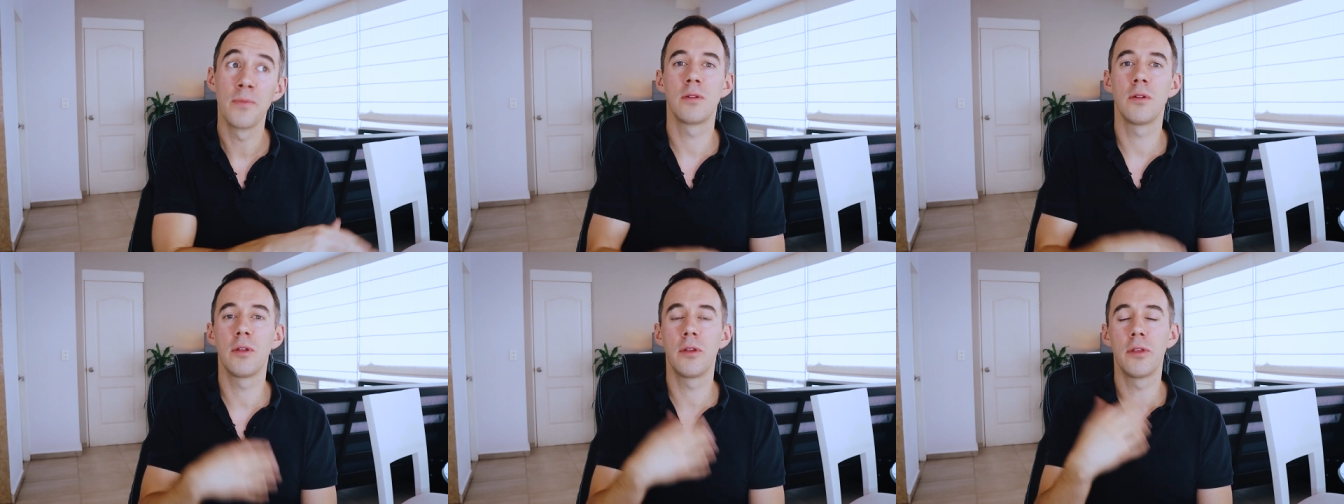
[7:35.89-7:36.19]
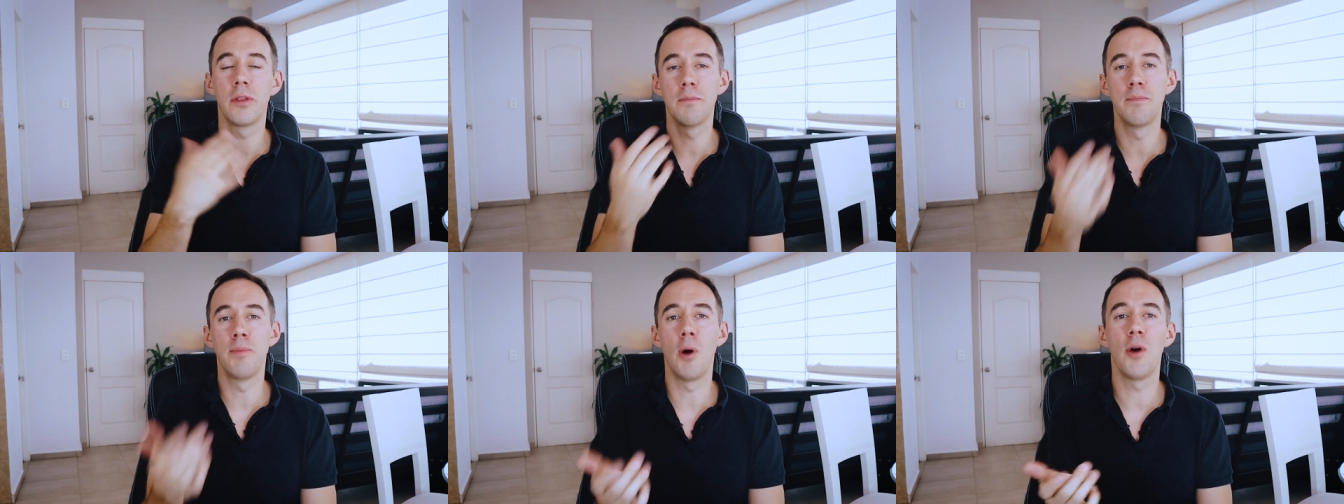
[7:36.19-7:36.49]
so that
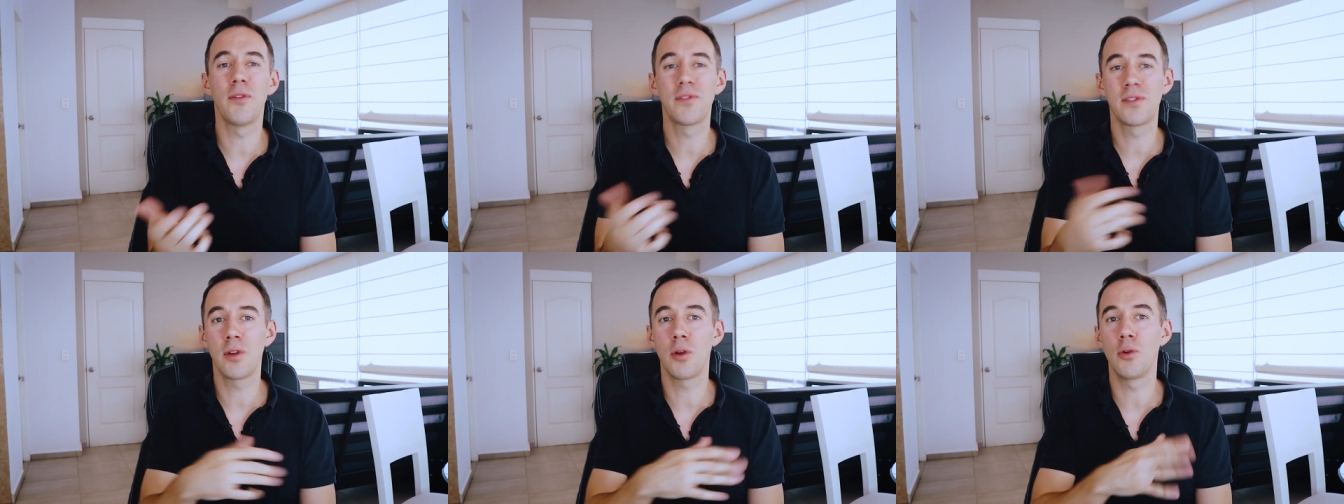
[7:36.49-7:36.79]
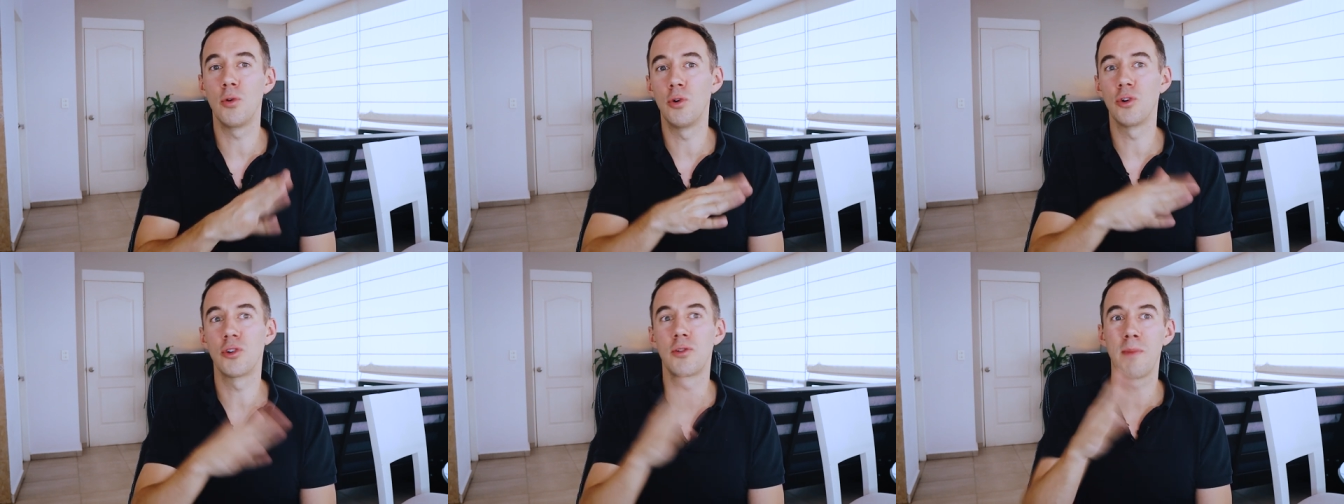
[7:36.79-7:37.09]
the bots
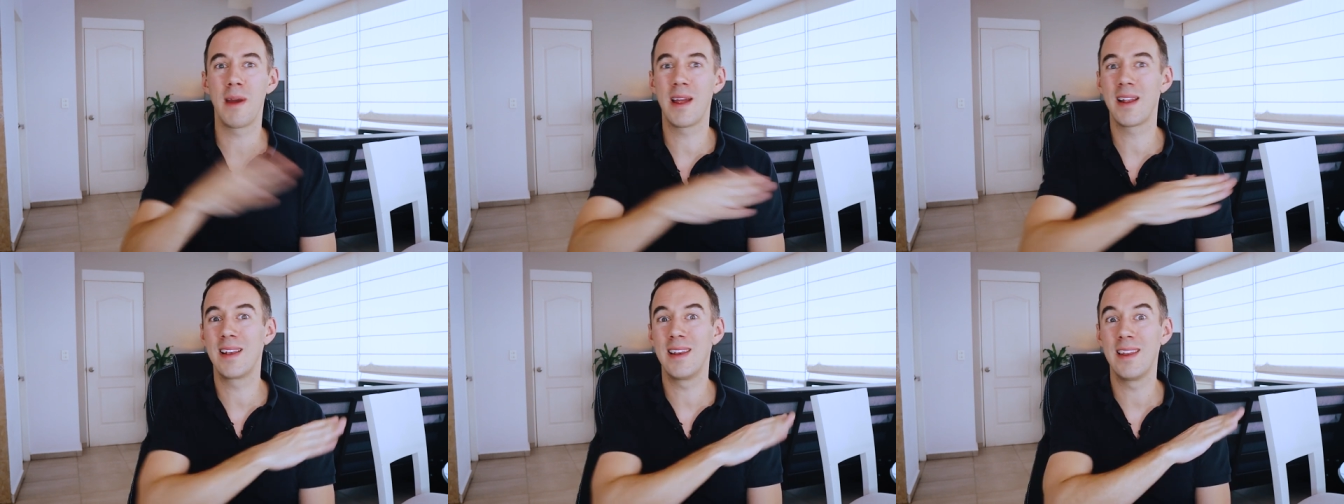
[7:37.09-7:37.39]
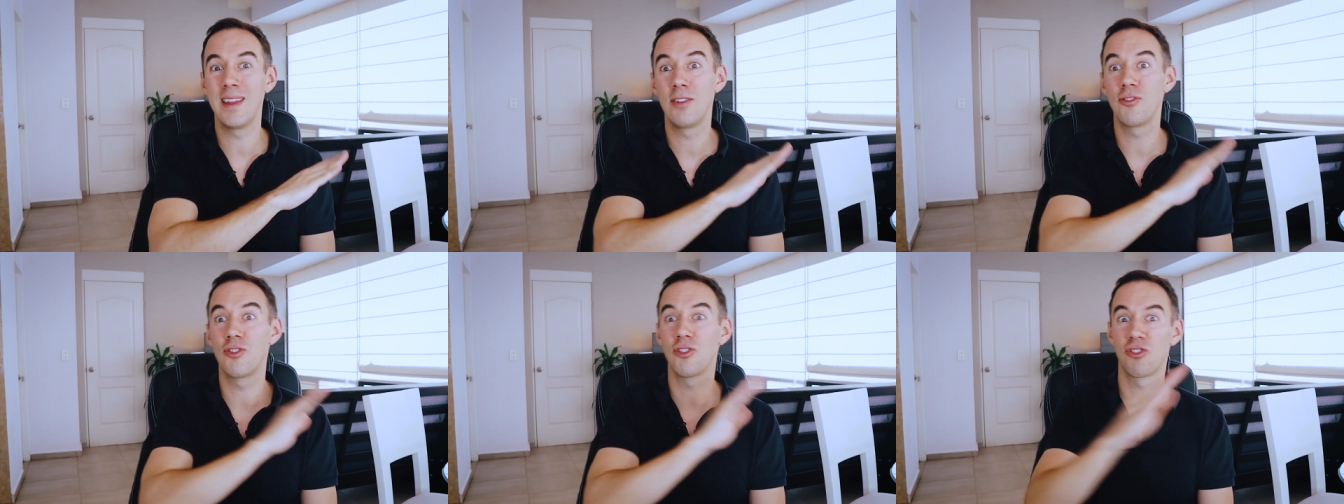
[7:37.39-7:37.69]
don't
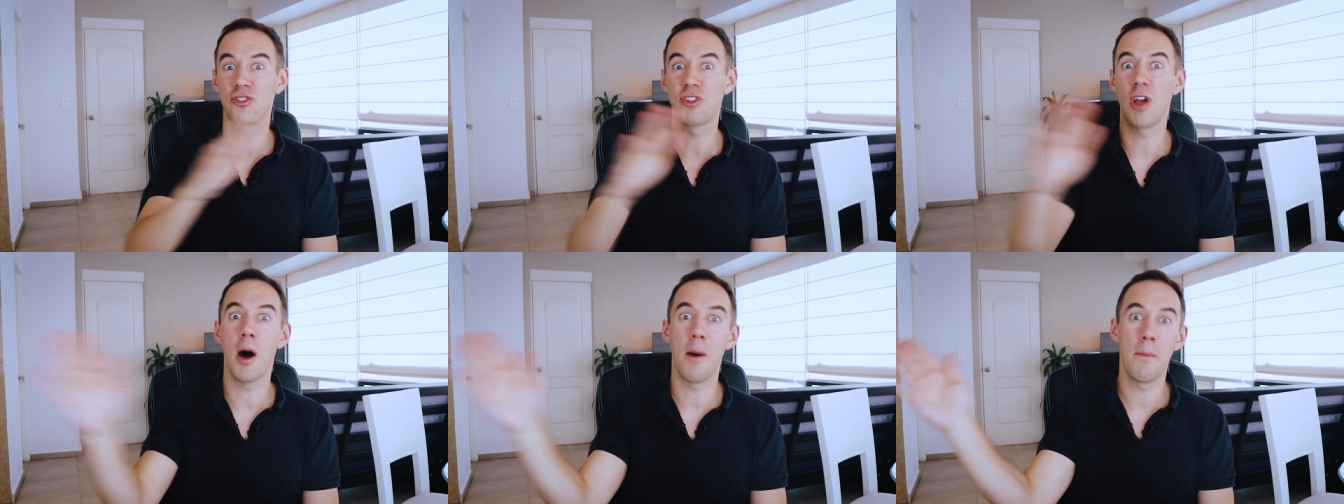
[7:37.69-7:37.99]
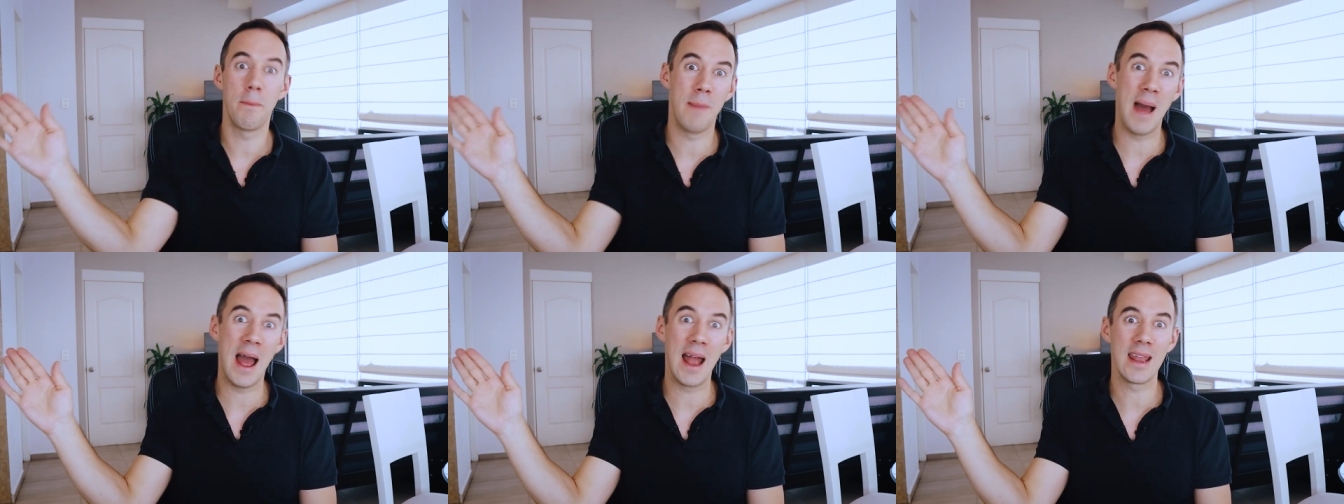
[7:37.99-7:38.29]
automatically just
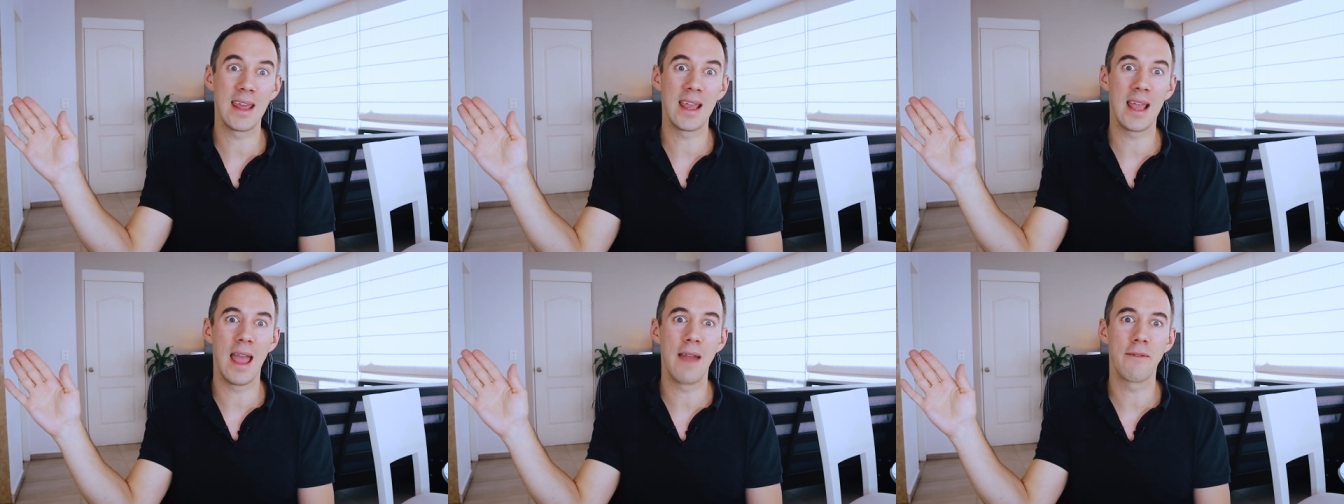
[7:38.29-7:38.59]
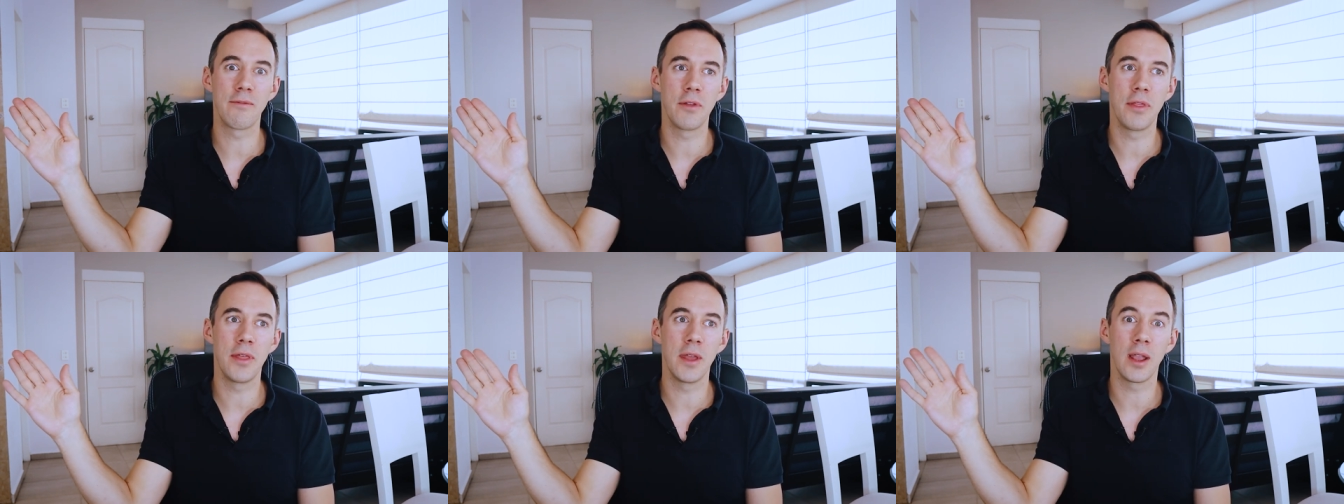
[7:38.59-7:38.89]
start banning
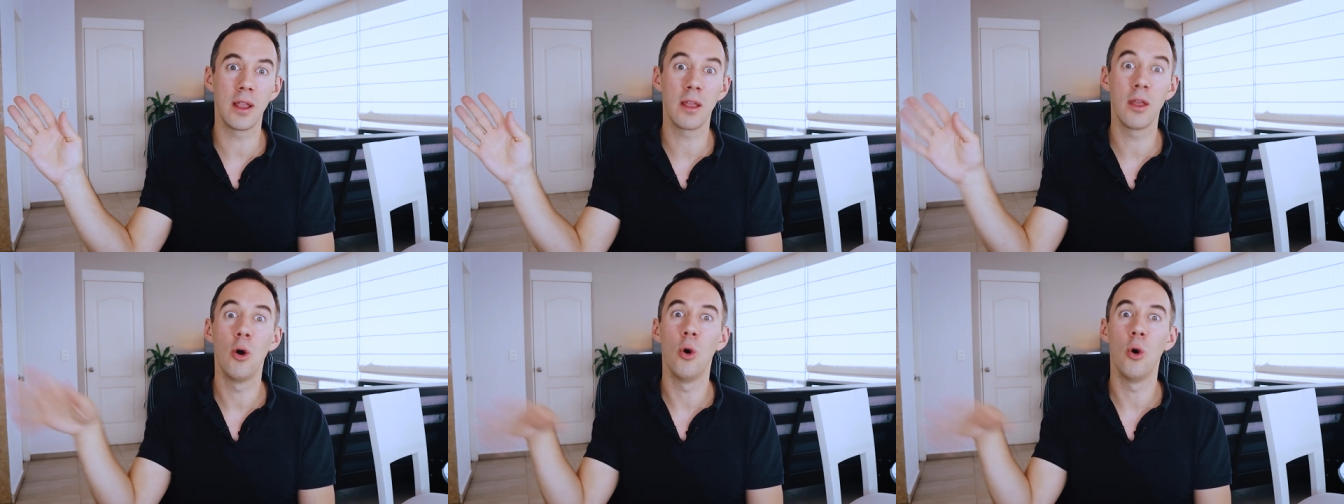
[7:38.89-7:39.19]
everything